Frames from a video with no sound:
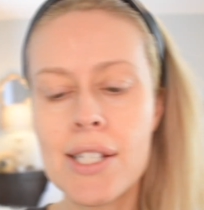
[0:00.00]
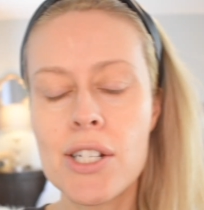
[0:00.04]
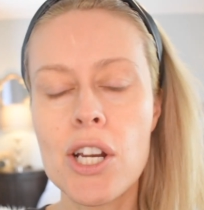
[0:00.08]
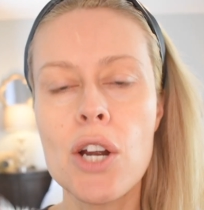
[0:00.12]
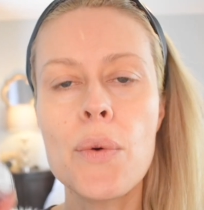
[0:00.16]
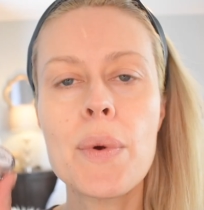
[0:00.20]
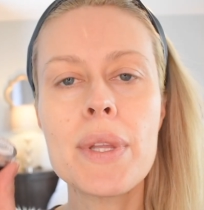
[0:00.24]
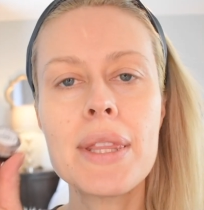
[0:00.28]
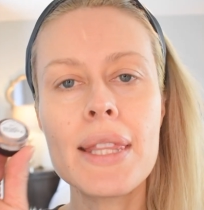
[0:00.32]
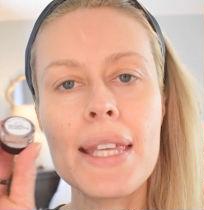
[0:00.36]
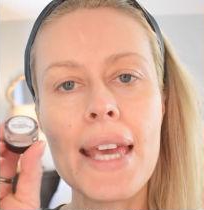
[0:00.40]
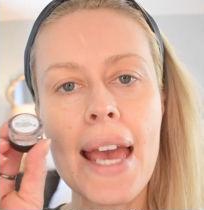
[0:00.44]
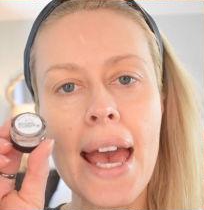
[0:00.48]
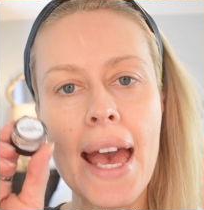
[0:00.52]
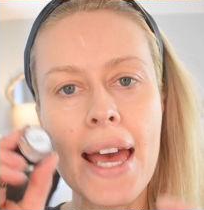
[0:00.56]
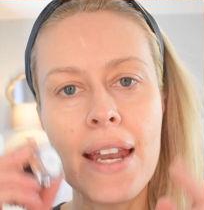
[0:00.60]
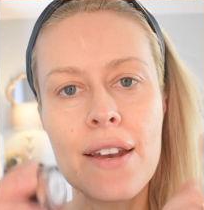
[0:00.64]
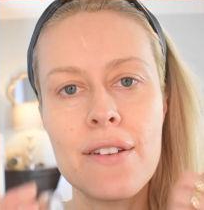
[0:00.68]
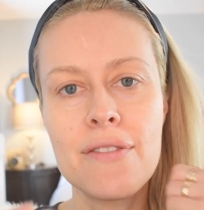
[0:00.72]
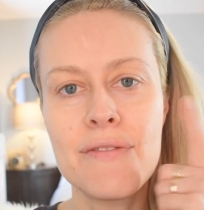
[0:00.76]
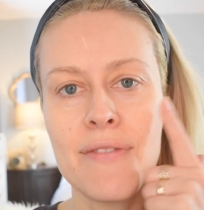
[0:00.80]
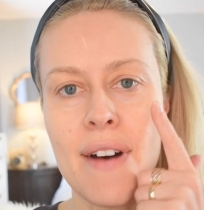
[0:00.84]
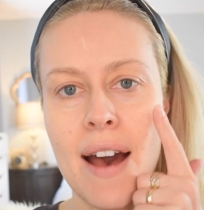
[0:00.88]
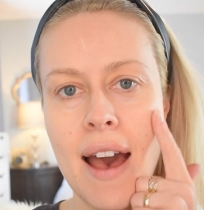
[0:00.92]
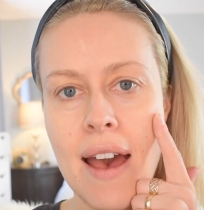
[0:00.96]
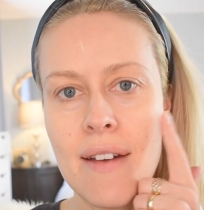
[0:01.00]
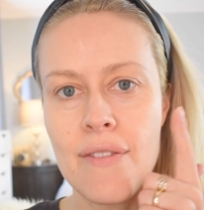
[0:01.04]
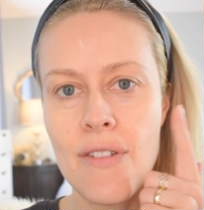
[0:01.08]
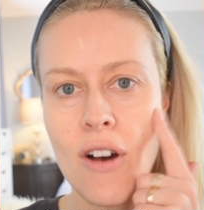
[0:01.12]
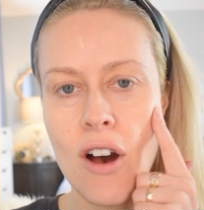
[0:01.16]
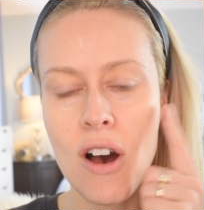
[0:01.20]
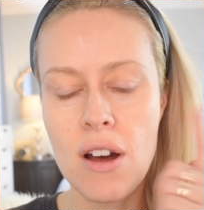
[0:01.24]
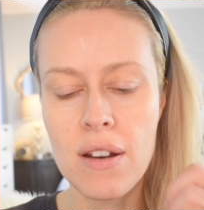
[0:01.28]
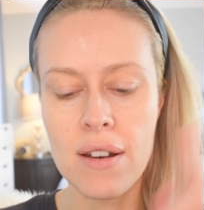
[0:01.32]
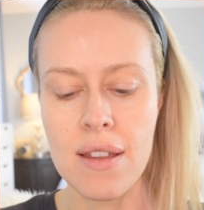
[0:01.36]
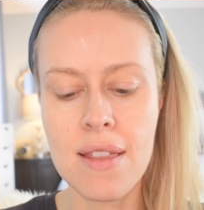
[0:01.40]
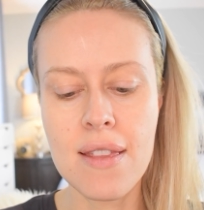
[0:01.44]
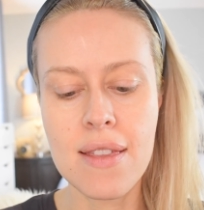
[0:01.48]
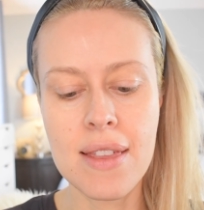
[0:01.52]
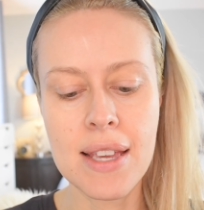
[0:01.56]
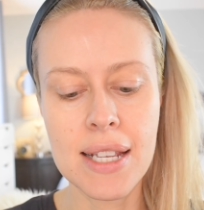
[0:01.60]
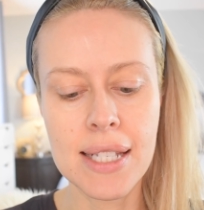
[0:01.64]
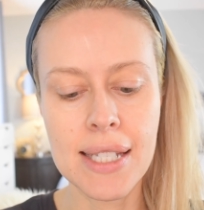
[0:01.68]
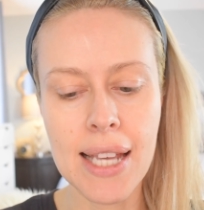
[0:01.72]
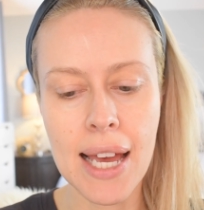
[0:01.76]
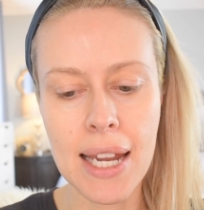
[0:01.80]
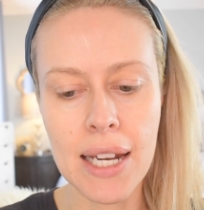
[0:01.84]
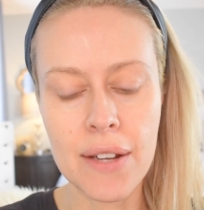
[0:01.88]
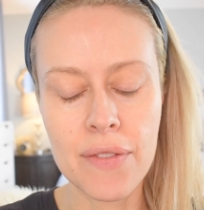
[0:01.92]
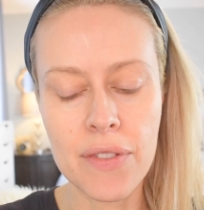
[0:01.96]
start with the N5 on this
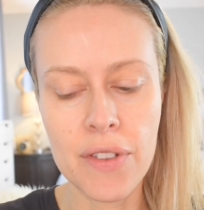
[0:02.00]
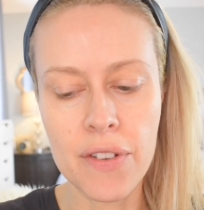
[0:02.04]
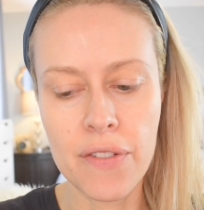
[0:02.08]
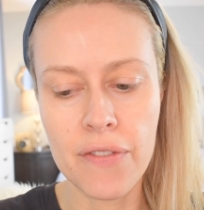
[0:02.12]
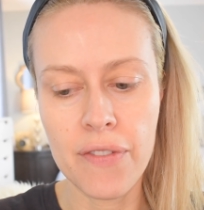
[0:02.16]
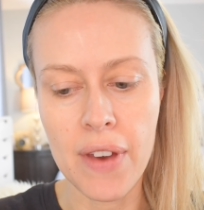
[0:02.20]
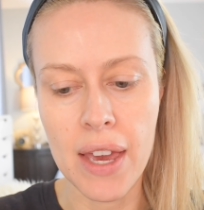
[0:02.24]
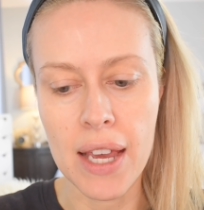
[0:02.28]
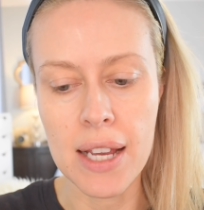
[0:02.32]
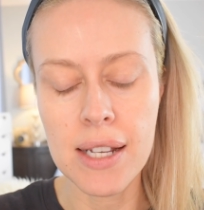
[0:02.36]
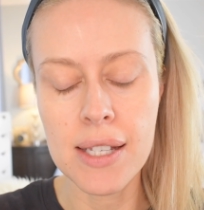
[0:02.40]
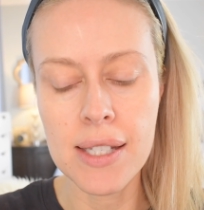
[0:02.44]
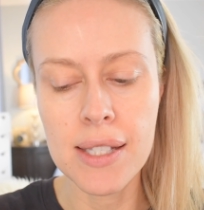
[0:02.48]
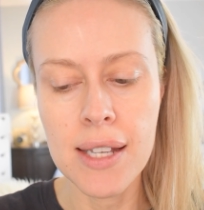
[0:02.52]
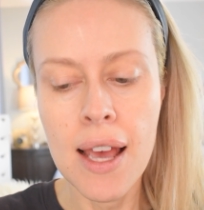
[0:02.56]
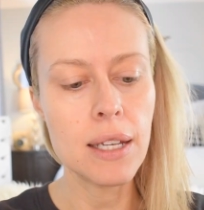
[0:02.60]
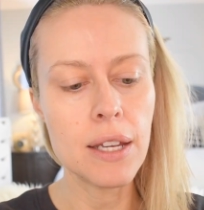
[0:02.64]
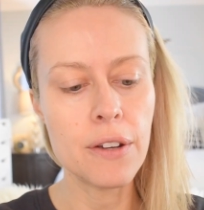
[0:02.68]
side of the face.